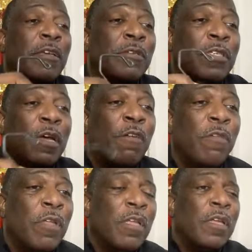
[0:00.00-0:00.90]

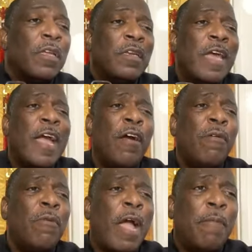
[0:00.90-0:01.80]
yourself,
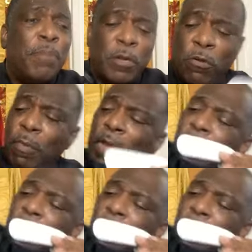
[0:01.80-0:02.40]
now I put on my